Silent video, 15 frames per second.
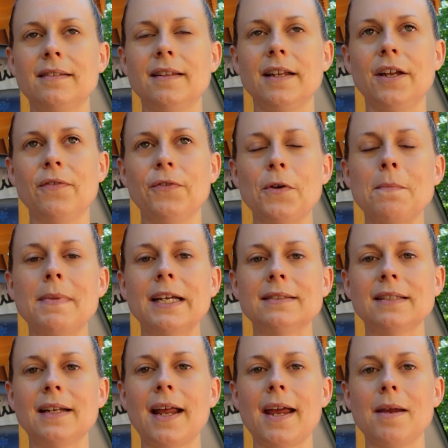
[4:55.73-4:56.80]
that if you're
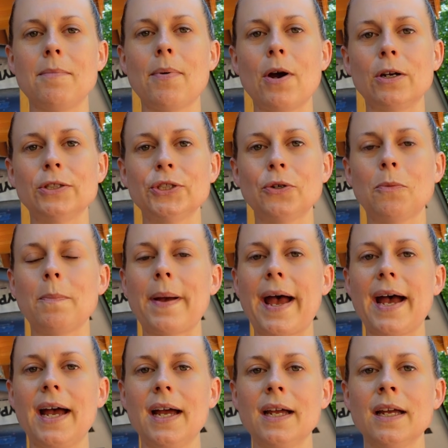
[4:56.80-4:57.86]
mixing a partial
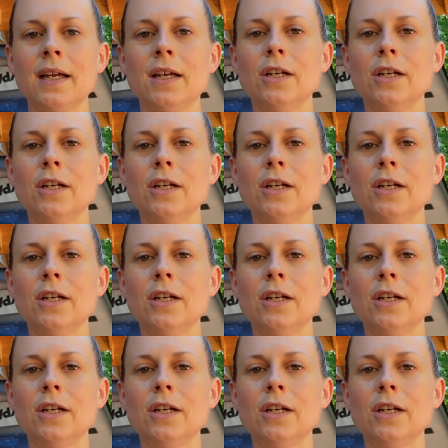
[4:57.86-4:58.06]
bag